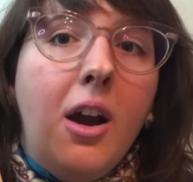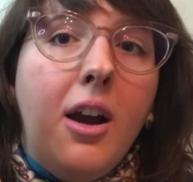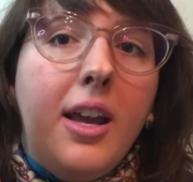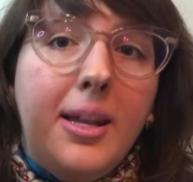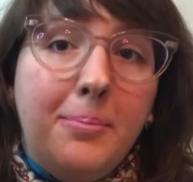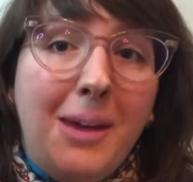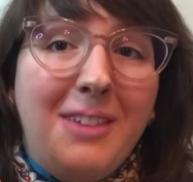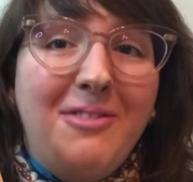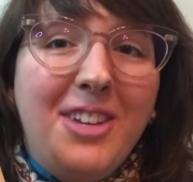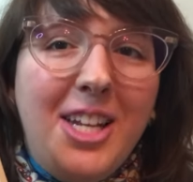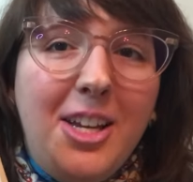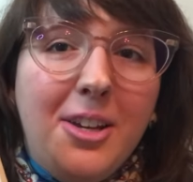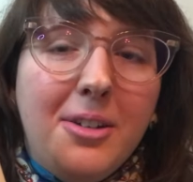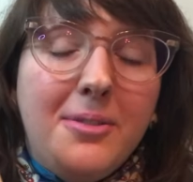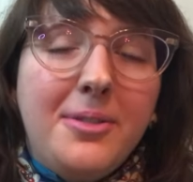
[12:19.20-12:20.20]
in my
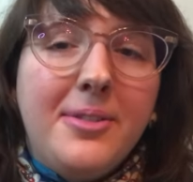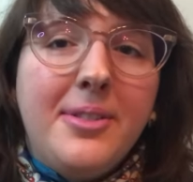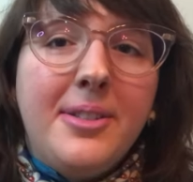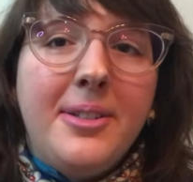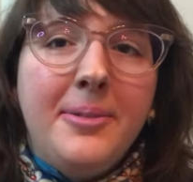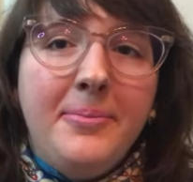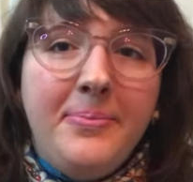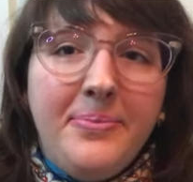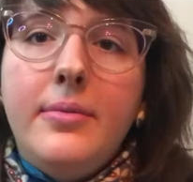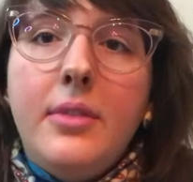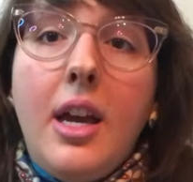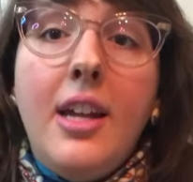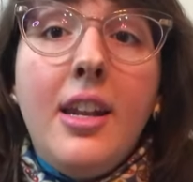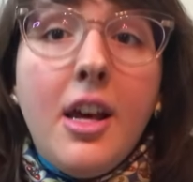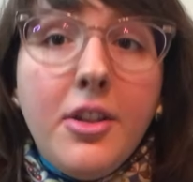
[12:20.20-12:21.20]
videos.
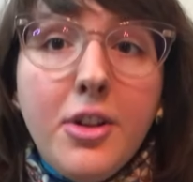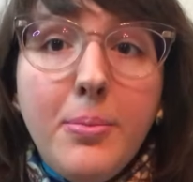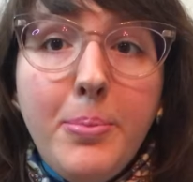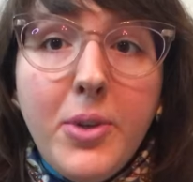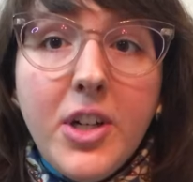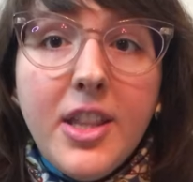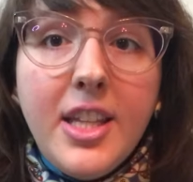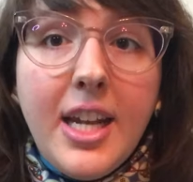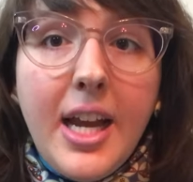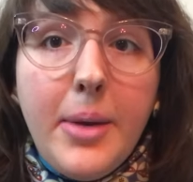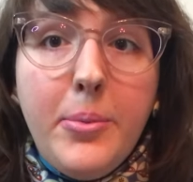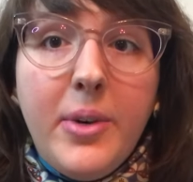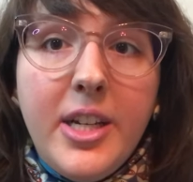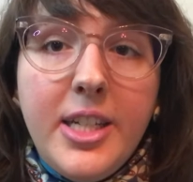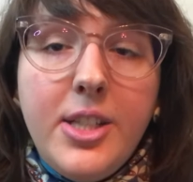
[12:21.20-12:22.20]
Another book that I
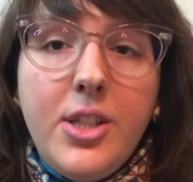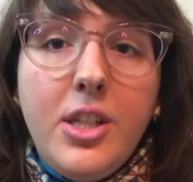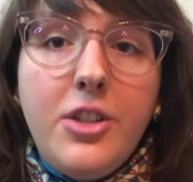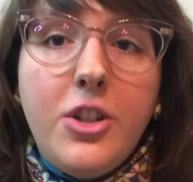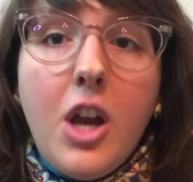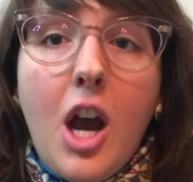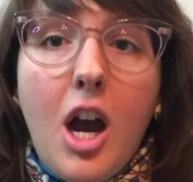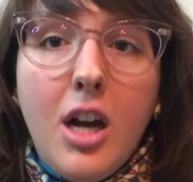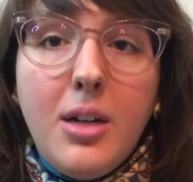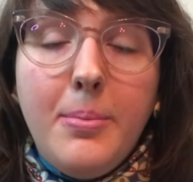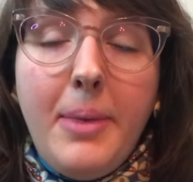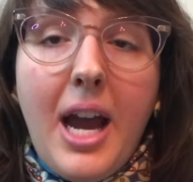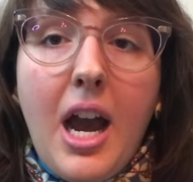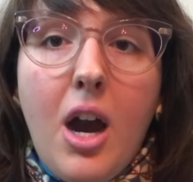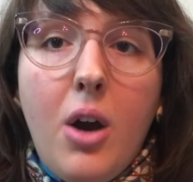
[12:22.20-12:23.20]
wanted to talk
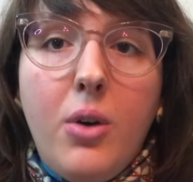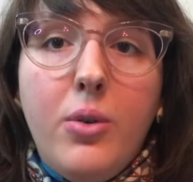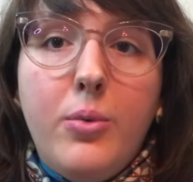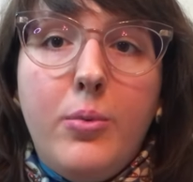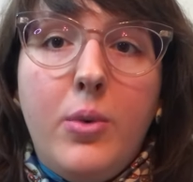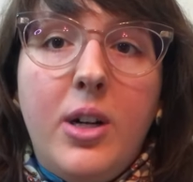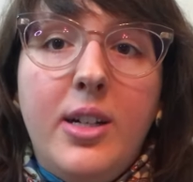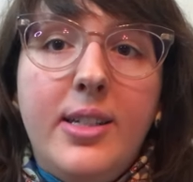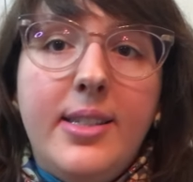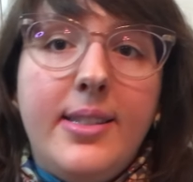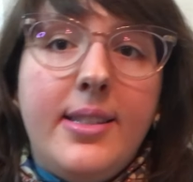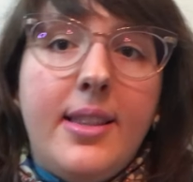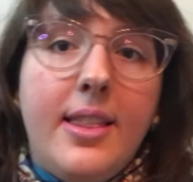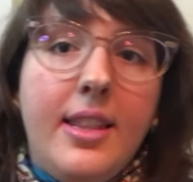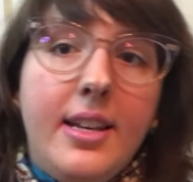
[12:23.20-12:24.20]
about was
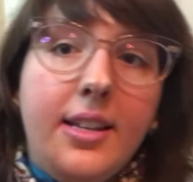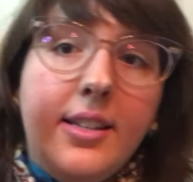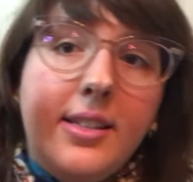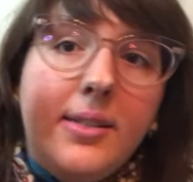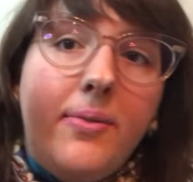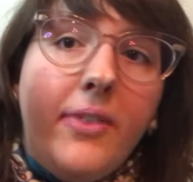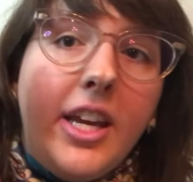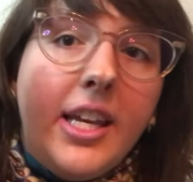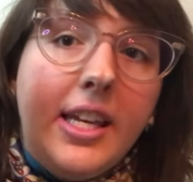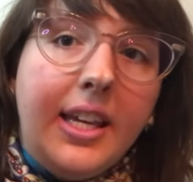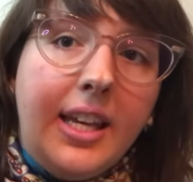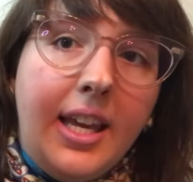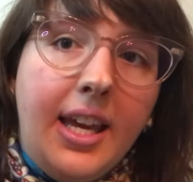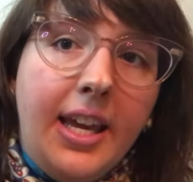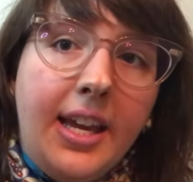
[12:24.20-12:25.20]
this Vicky
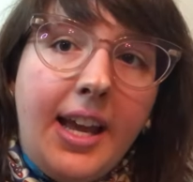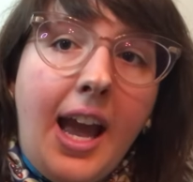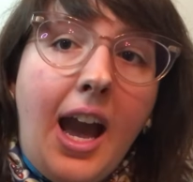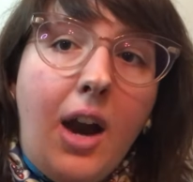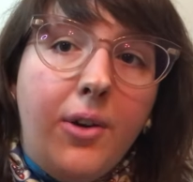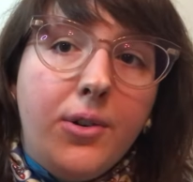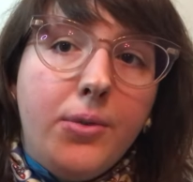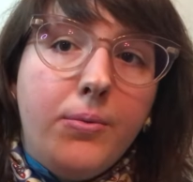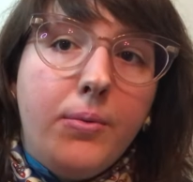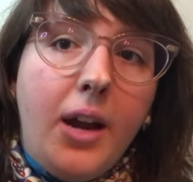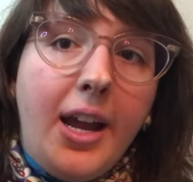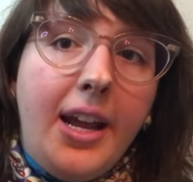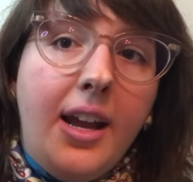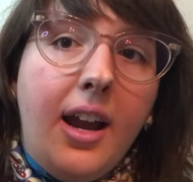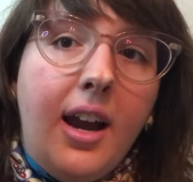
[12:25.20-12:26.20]
King, How to
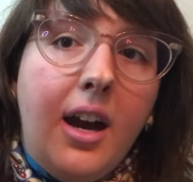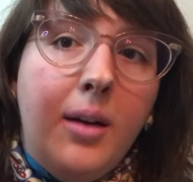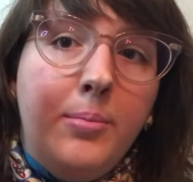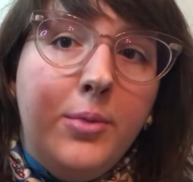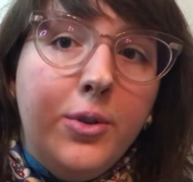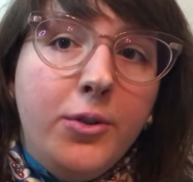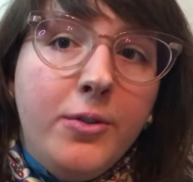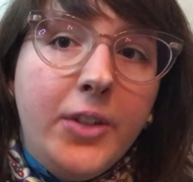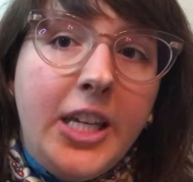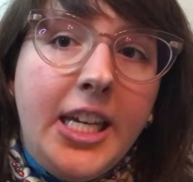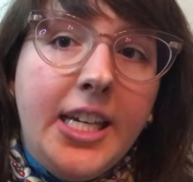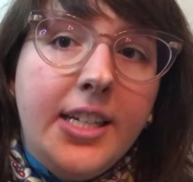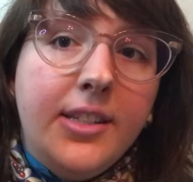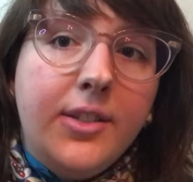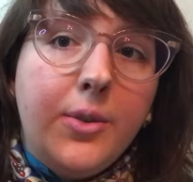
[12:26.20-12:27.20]
Write a
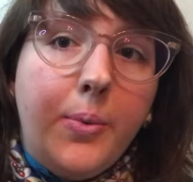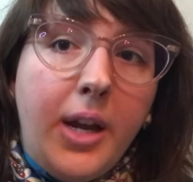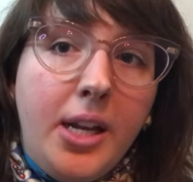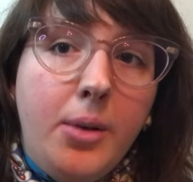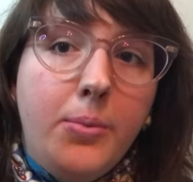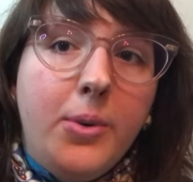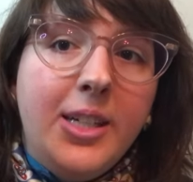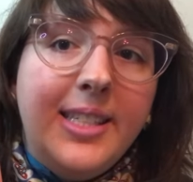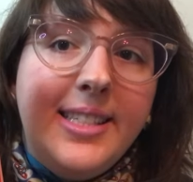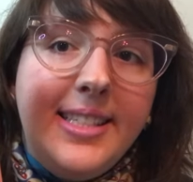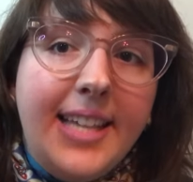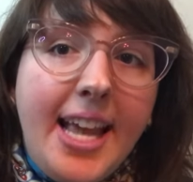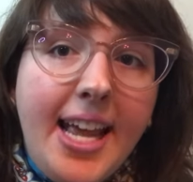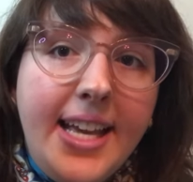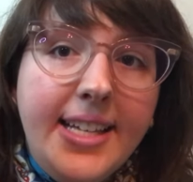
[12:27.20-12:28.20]
Movie in 21
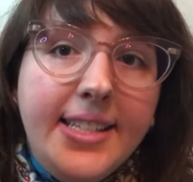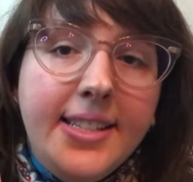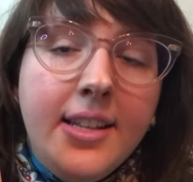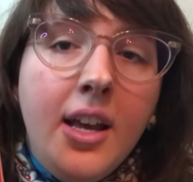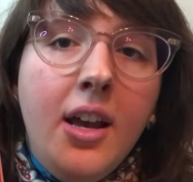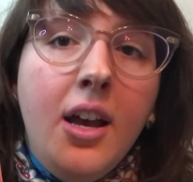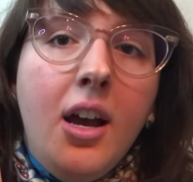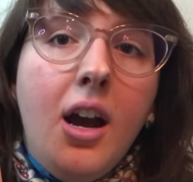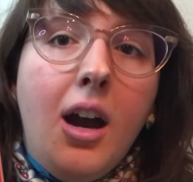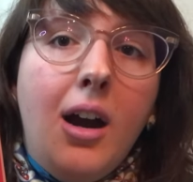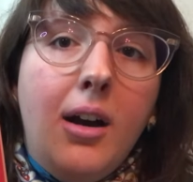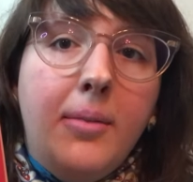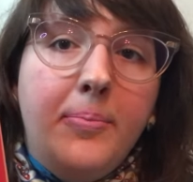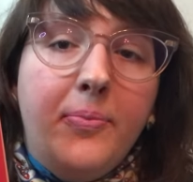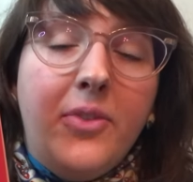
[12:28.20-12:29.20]
Days.
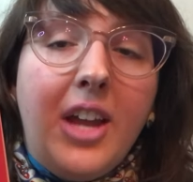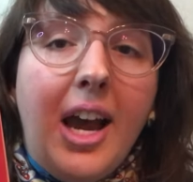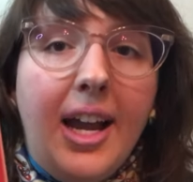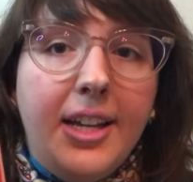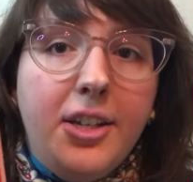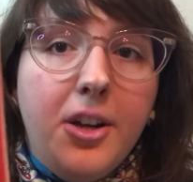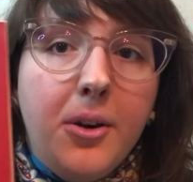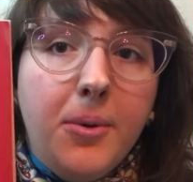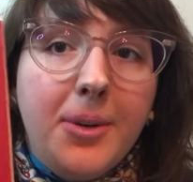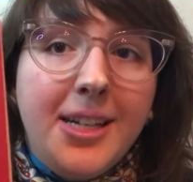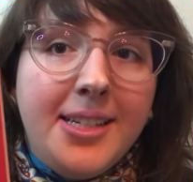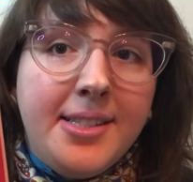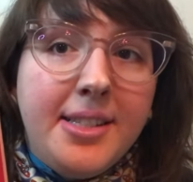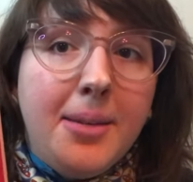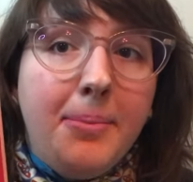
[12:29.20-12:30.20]
I know
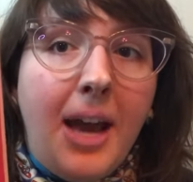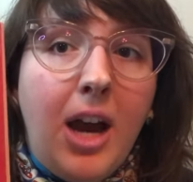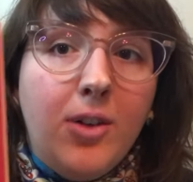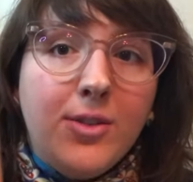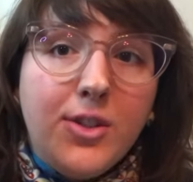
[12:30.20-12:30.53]
it's about